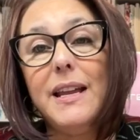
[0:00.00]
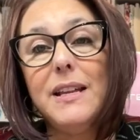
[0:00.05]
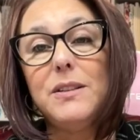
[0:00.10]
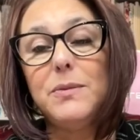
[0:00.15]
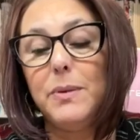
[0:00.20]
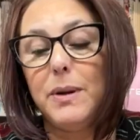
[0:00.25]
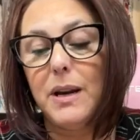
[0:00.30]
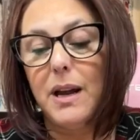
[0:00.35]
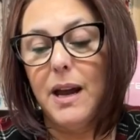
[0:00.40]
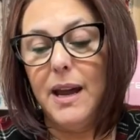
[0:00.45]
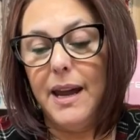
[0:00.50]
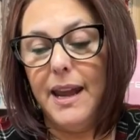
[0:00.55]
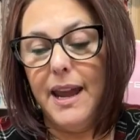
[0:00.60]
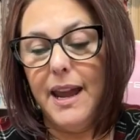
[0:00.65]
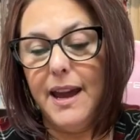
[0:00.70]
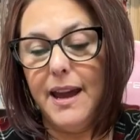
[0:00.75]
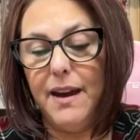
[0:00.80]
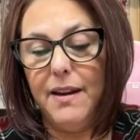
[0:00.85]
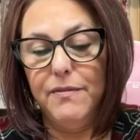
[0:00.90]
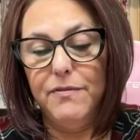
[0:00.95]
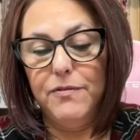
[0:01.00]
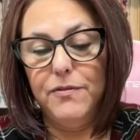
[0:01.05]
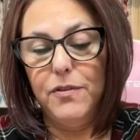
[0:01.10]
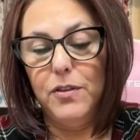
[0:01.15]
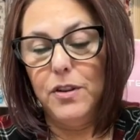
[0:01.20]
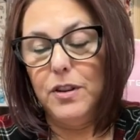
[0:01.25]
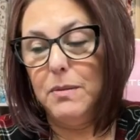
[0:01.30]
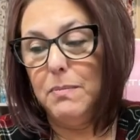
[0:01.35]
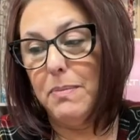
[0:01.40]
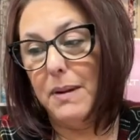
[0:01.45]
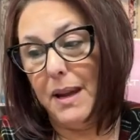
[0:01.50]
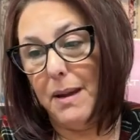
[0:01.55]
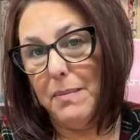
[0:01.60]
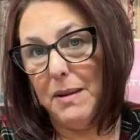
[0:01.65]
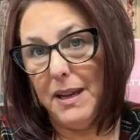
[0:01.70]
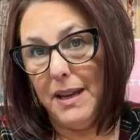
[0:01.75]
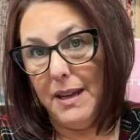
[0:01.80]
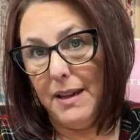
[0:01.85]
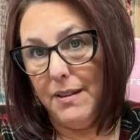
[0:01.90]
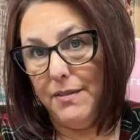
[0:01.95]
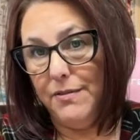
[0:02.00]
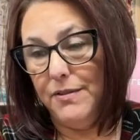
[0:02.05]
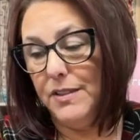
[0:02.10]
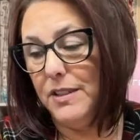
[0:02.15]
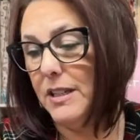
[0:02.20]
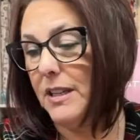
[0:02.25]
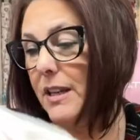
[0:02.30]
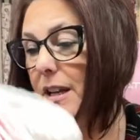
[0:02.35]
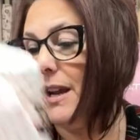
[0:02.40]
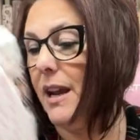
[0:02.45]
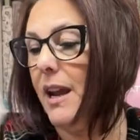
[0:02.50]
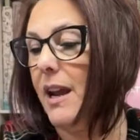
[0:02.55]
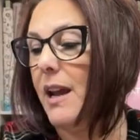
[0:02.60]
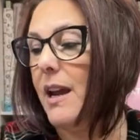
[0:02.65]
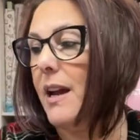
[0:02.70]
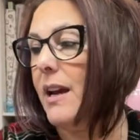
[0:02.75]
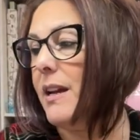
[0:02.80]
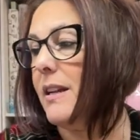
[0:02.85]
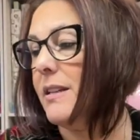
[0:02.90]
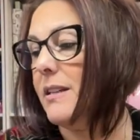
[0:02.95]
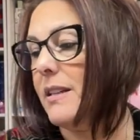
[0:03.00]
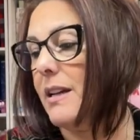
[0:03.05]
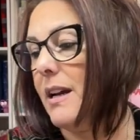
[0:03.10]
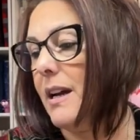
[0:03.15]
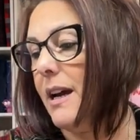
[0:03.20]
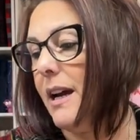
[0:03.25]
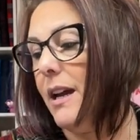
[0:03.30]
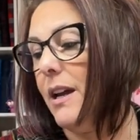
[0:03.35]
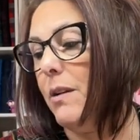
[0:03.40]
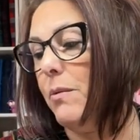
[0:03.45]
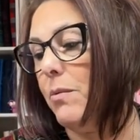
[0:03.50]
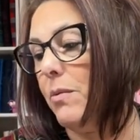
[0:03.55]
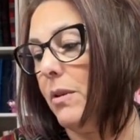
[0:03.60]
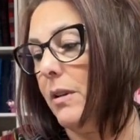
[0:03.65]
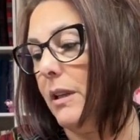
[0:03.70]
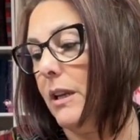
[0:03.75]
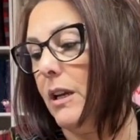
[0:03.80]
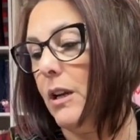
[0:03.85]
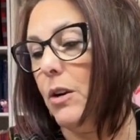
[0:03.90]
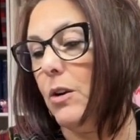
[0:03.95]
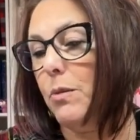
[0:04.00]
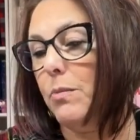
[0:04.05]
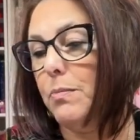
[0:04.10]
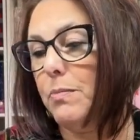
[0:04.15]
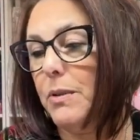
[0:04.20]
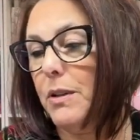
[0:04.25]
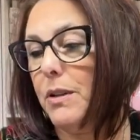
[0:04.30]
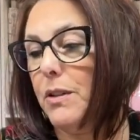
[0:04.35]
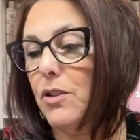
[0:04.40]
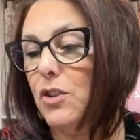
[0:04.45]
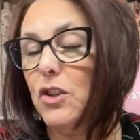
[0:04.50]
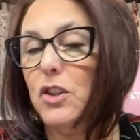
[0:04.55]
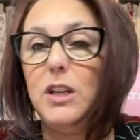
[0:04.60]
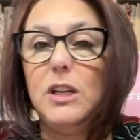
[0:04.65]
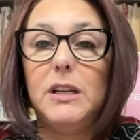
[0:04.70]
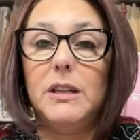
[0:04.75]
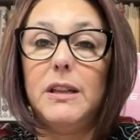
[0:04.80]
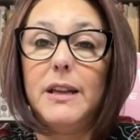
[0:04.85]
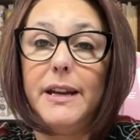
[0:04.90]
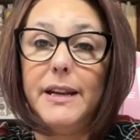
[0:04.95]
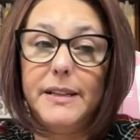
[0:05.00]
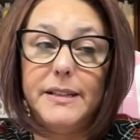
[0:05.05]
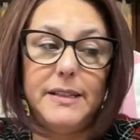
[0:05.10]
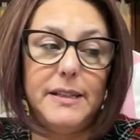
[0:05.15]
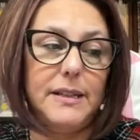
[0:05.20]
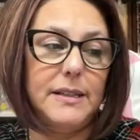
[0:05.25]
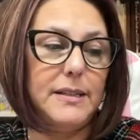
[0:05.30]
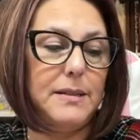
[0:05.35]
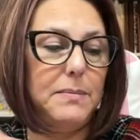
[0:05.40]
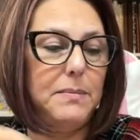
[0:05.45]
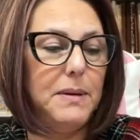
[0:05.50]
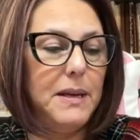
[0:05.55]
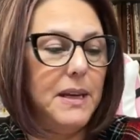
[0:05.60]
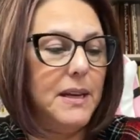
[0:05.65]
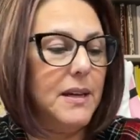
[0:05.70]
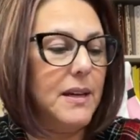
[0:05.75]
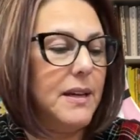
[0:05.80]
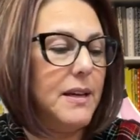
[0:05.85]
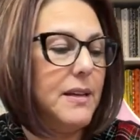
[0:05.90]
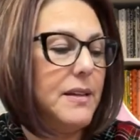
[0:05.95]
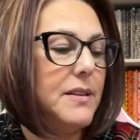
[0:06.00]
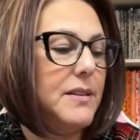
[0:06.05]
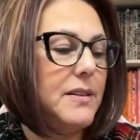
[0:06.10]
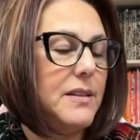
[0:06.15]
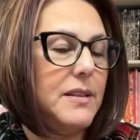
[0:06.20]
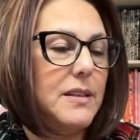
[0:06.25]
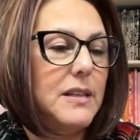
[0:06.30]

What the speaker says: is what I have for the baby gift. And I really hope she likes it because